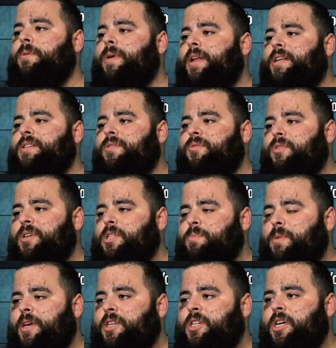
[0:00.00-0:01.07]
committed to free
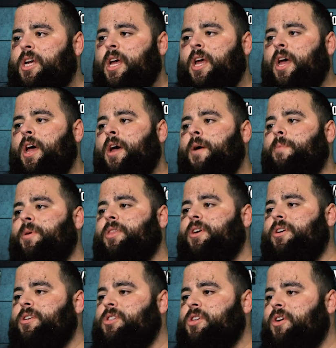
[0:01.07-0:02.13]
speech, but
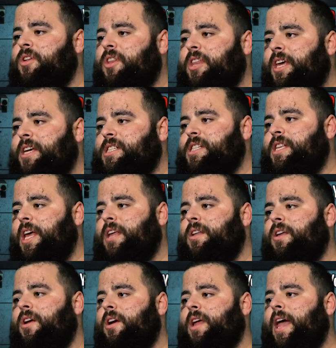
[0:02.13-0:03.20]
there are certain things
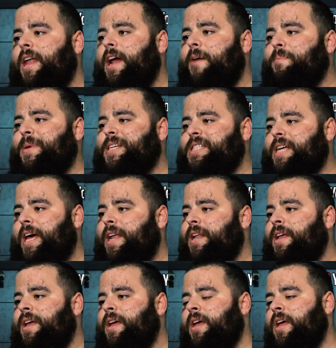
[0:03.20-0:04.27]
that cannot be said.